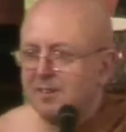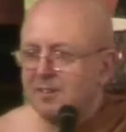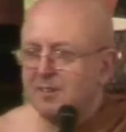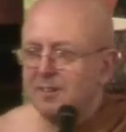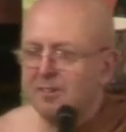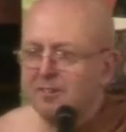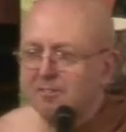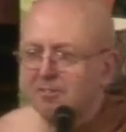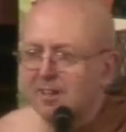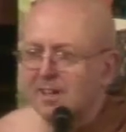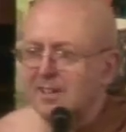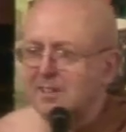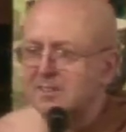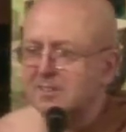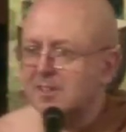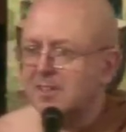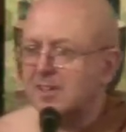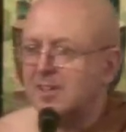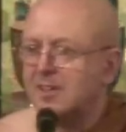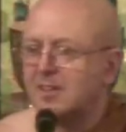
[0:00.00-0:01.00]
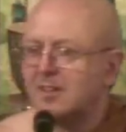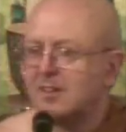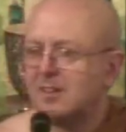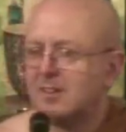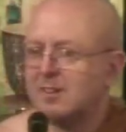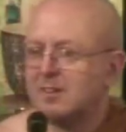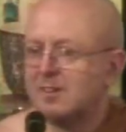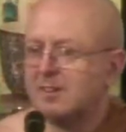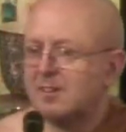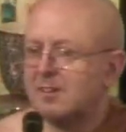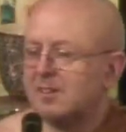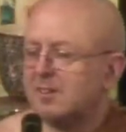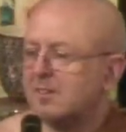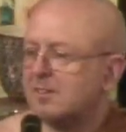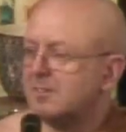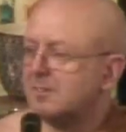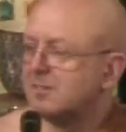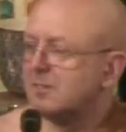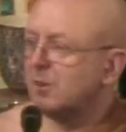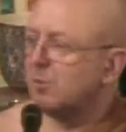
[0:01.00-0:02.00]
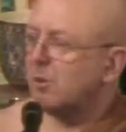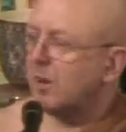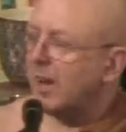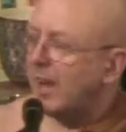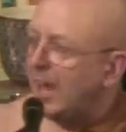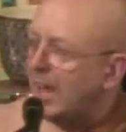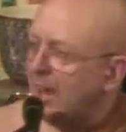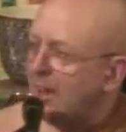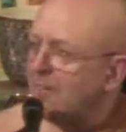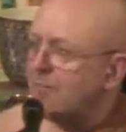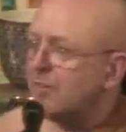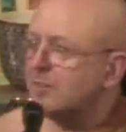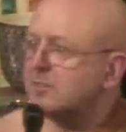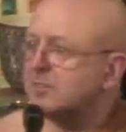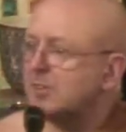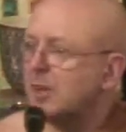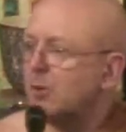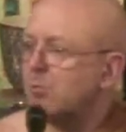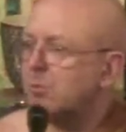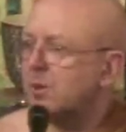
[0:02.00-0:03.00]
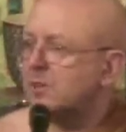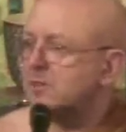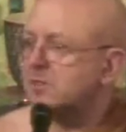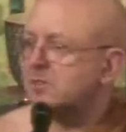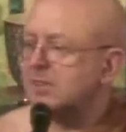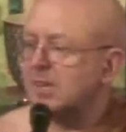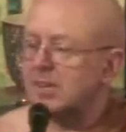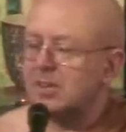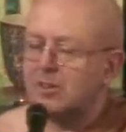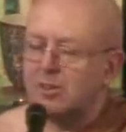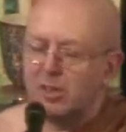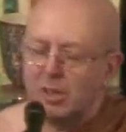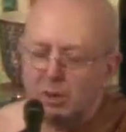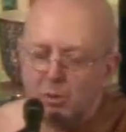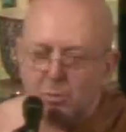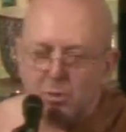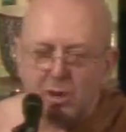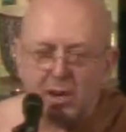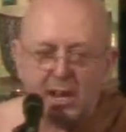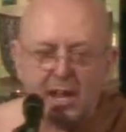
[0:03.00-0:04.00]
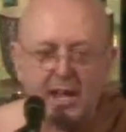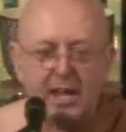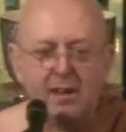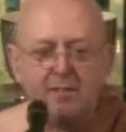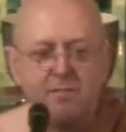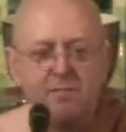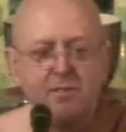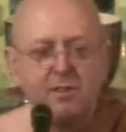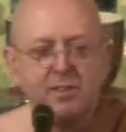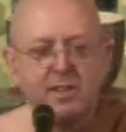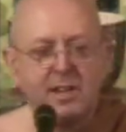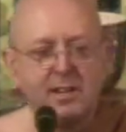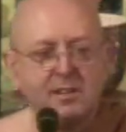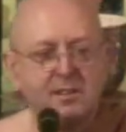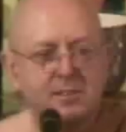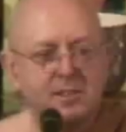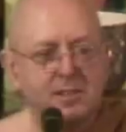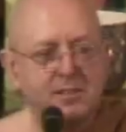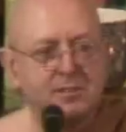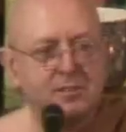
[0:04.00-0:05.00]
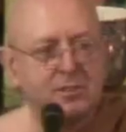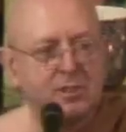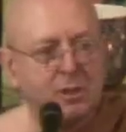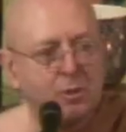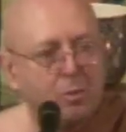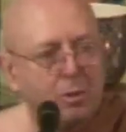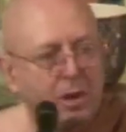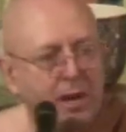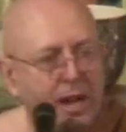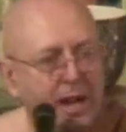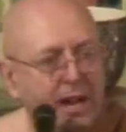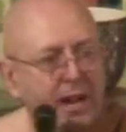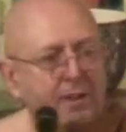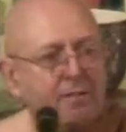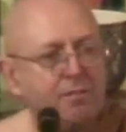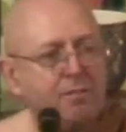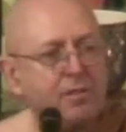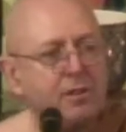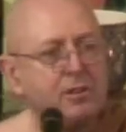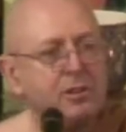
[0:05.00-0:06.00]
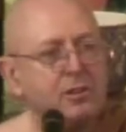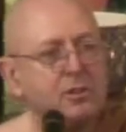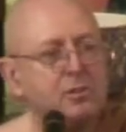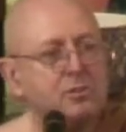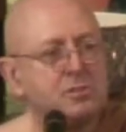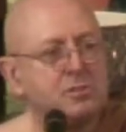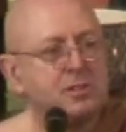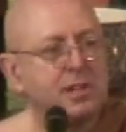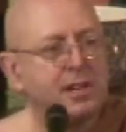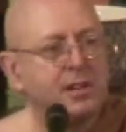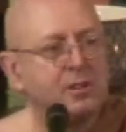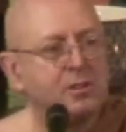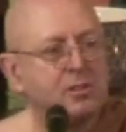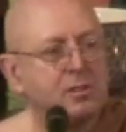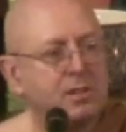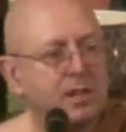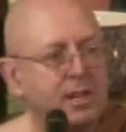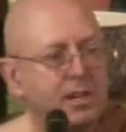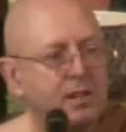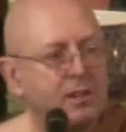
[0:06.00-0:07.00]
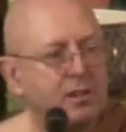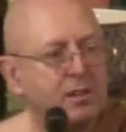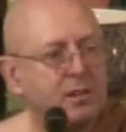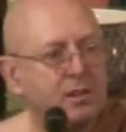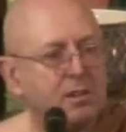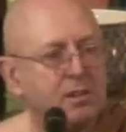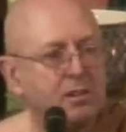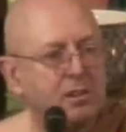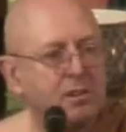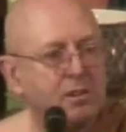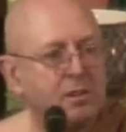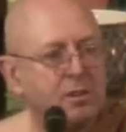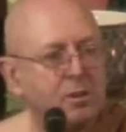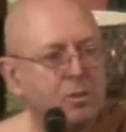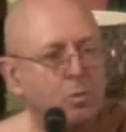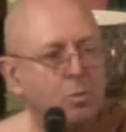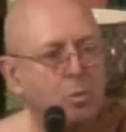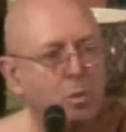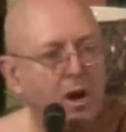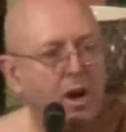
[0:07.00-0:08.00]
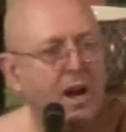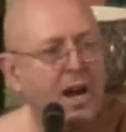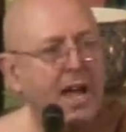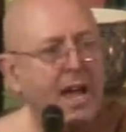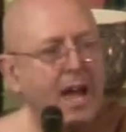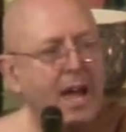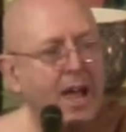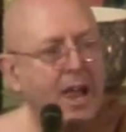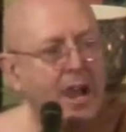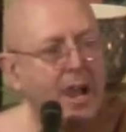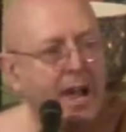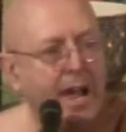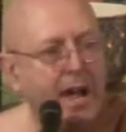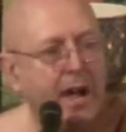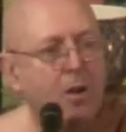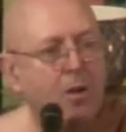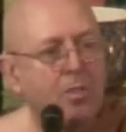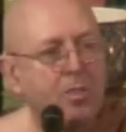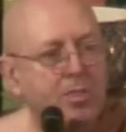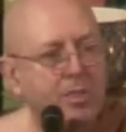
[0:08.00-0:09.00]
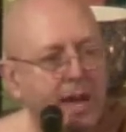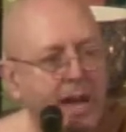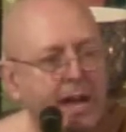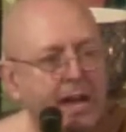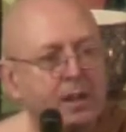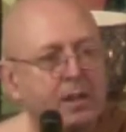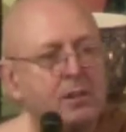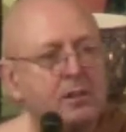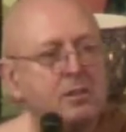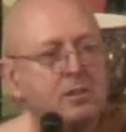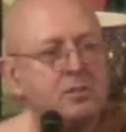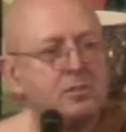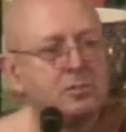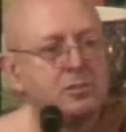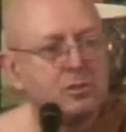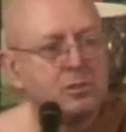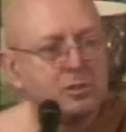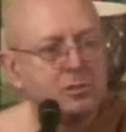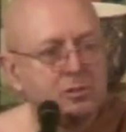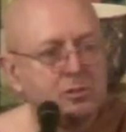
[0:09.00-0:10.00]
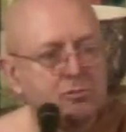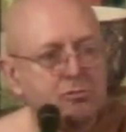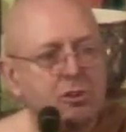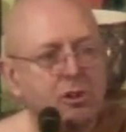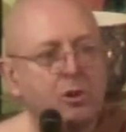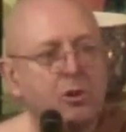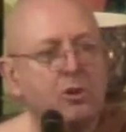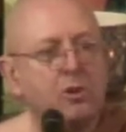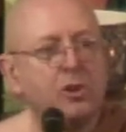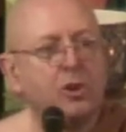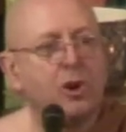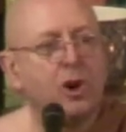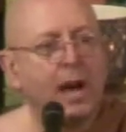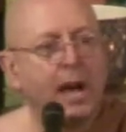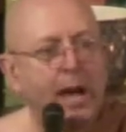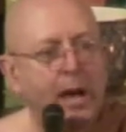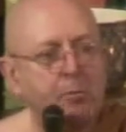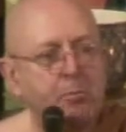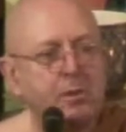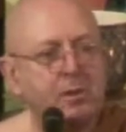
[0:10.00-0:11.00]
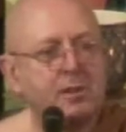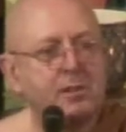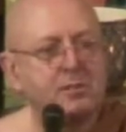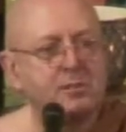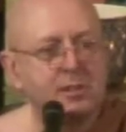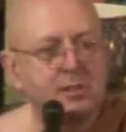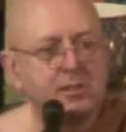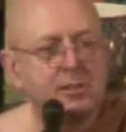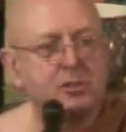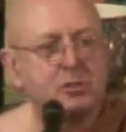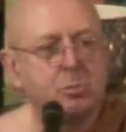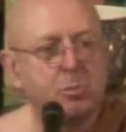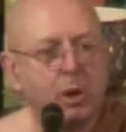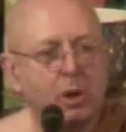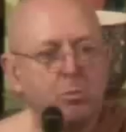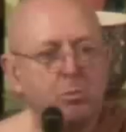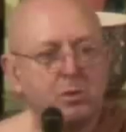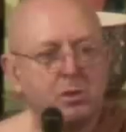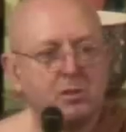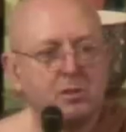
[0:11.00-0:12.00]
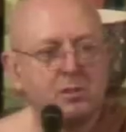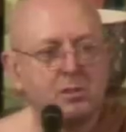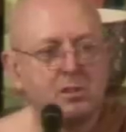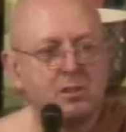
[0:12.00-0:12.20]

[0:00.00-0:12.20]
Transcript: You're crazy. So whatever someone said to you, whatever they did to you, whatever you said or did, why allow that to control your happiness in this moment?